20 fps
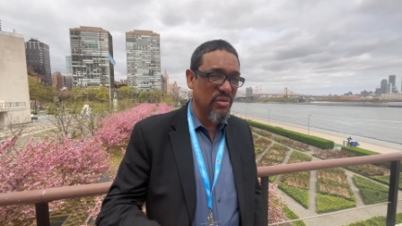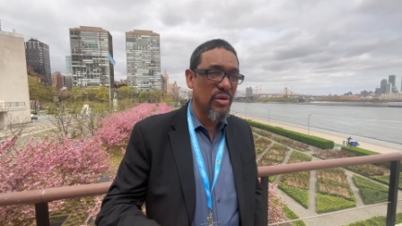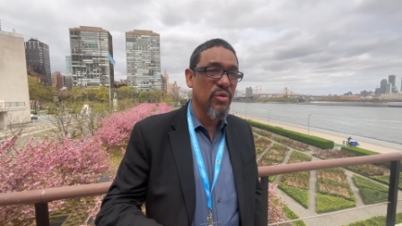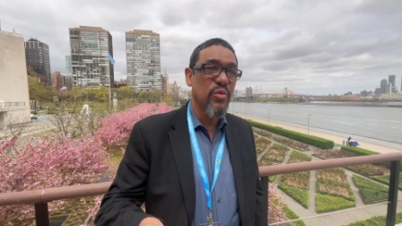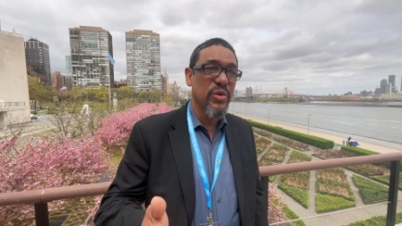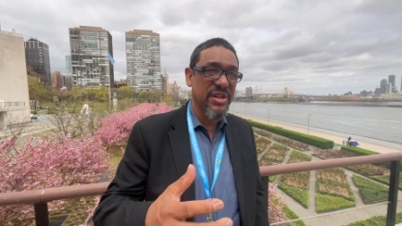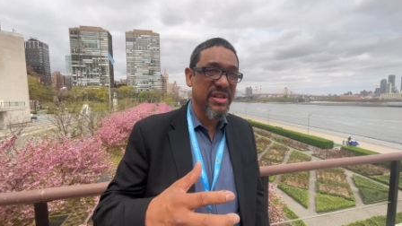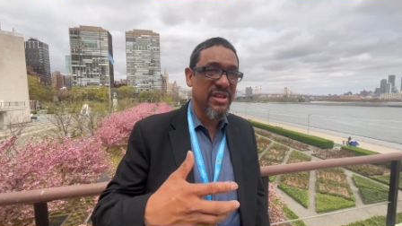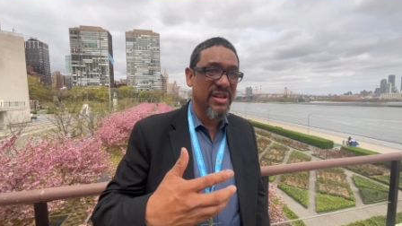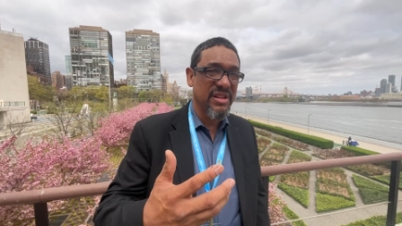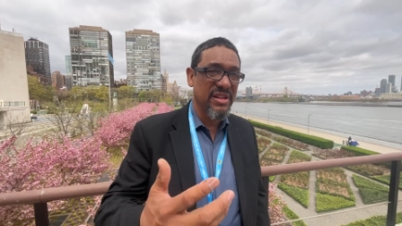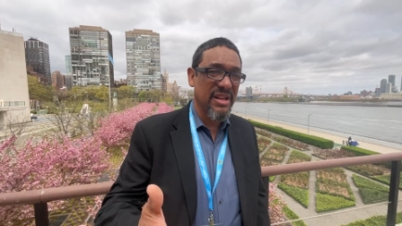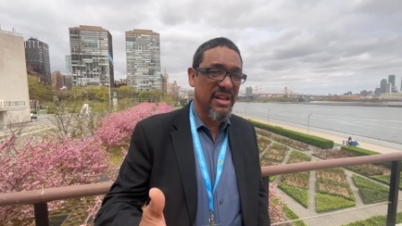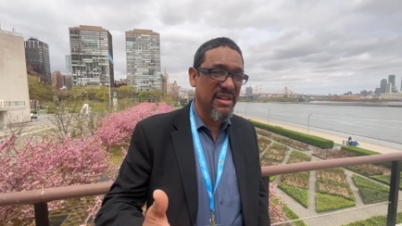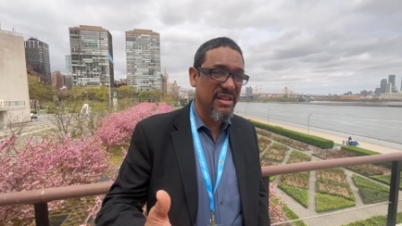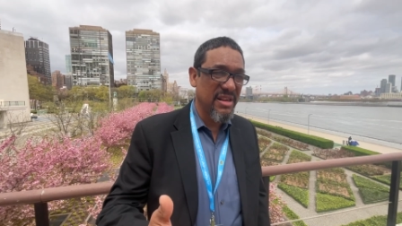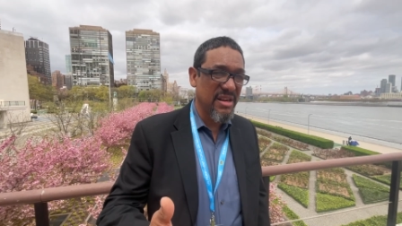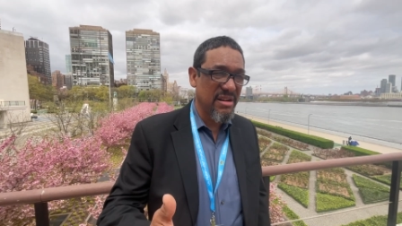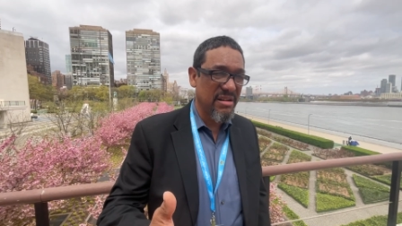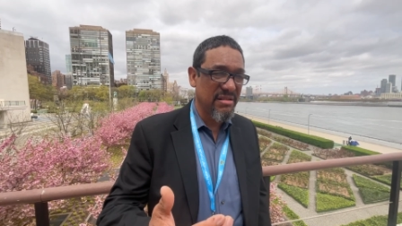or we think
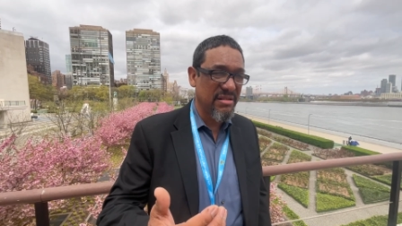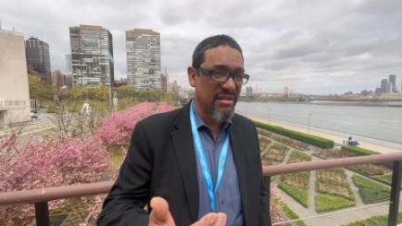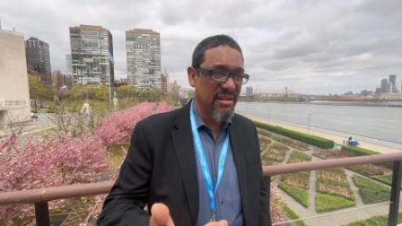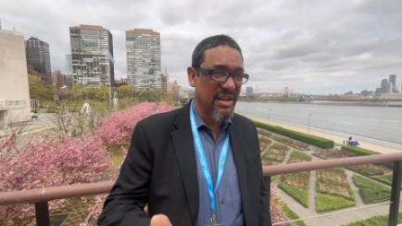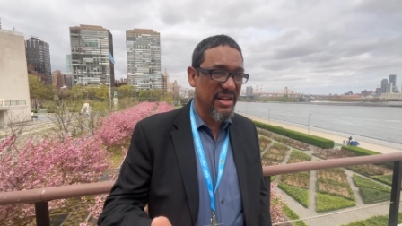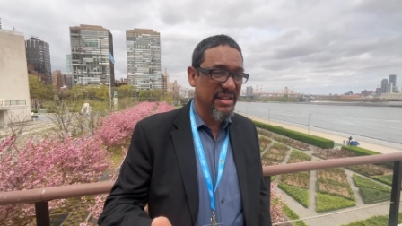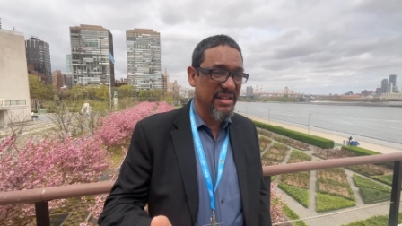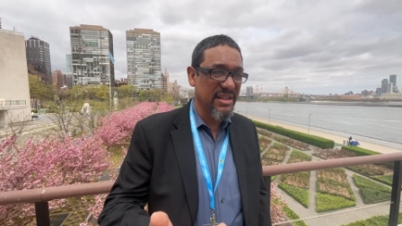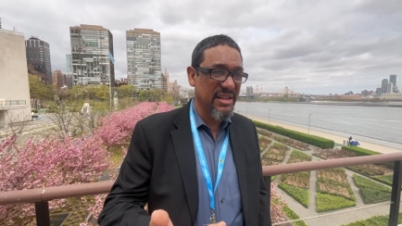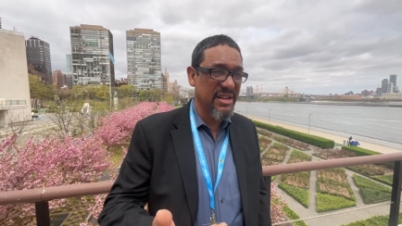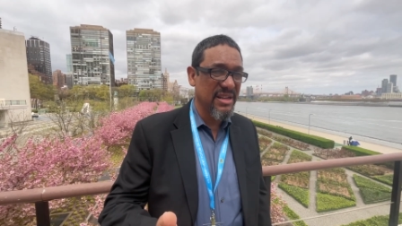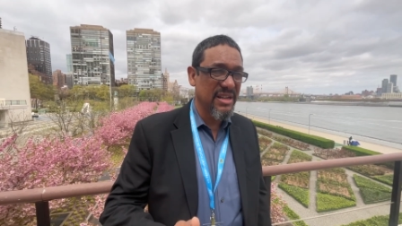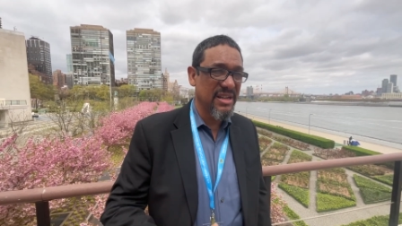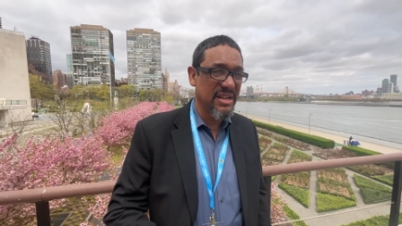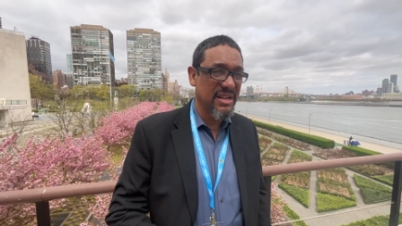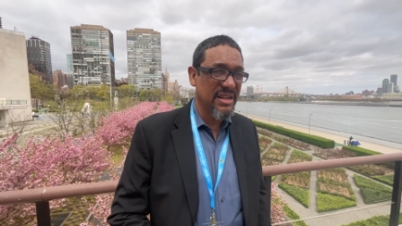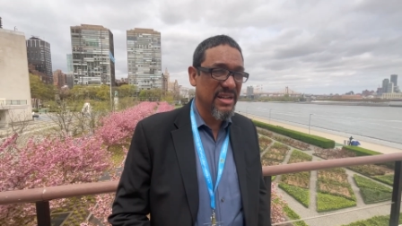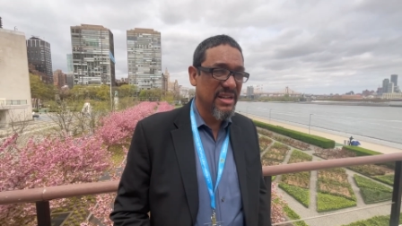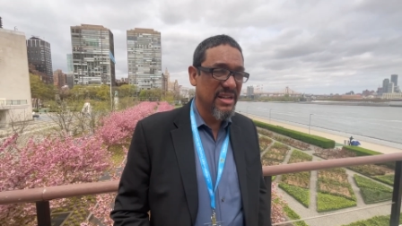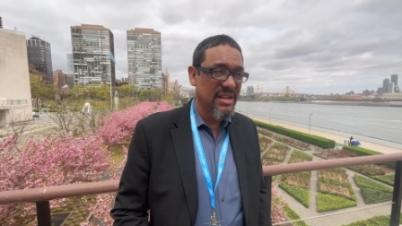that they are like the
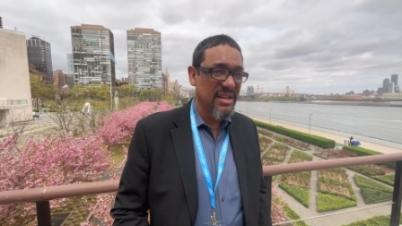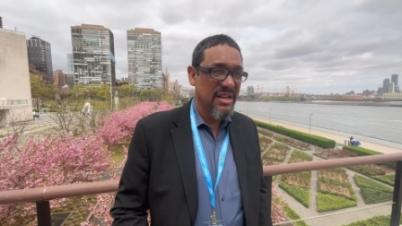uh,